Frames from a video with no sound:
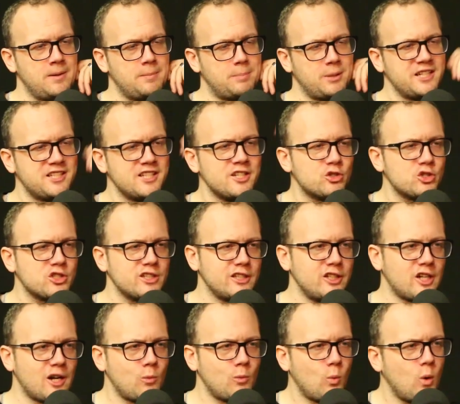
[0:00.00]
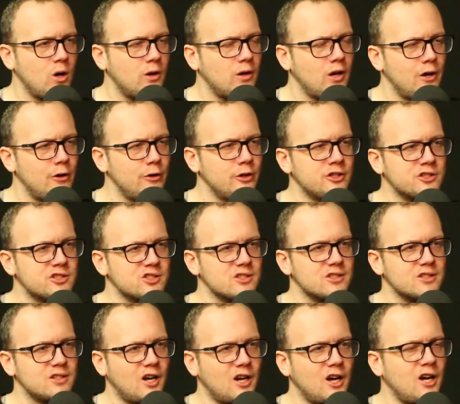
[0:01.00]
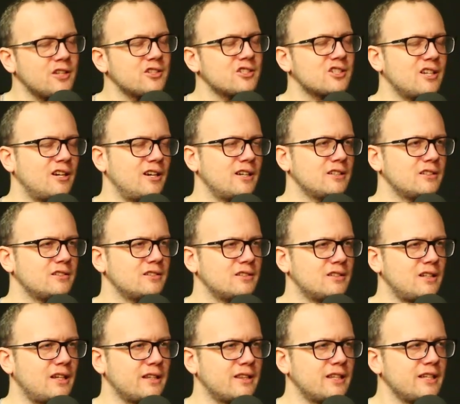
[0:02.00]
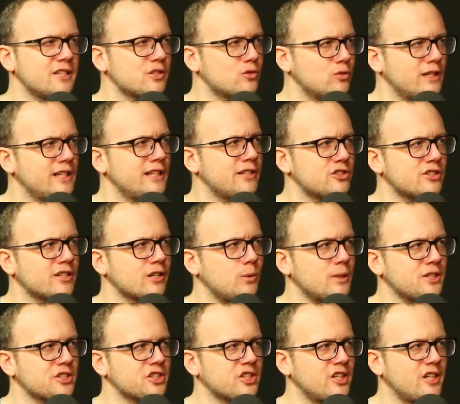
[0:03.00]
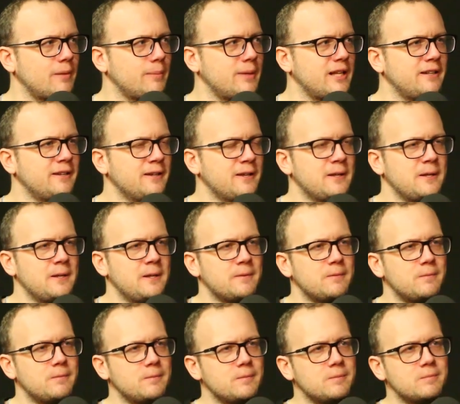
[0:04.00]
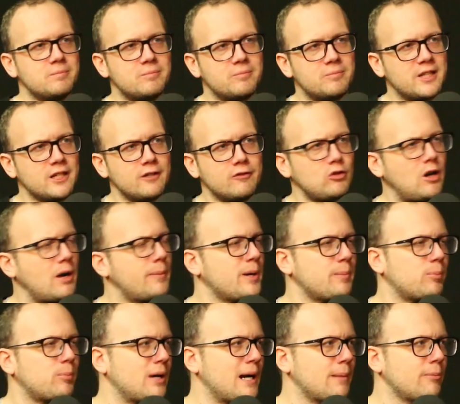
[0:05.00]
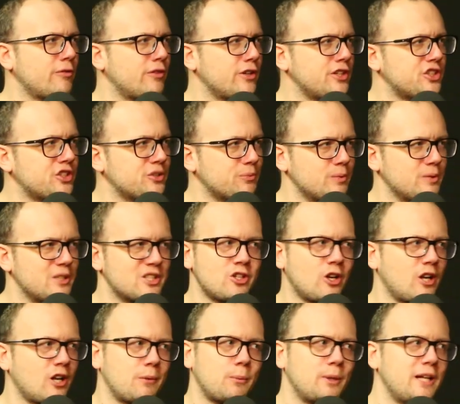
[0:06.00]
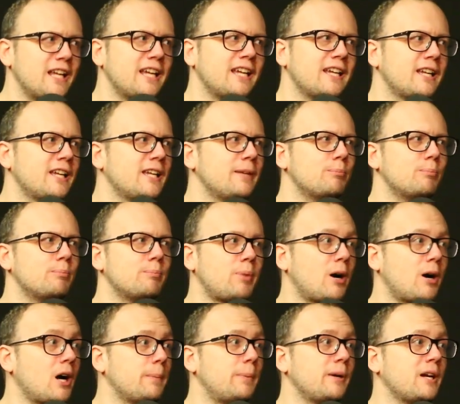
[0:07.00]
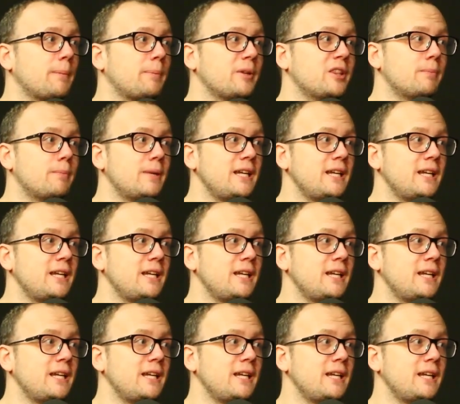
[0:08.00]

But it's interesting, you know, what owners aren't silent? I think it's a really interesting question. I mean, think of Roman Abramovich. It's not like we hear him piping up in the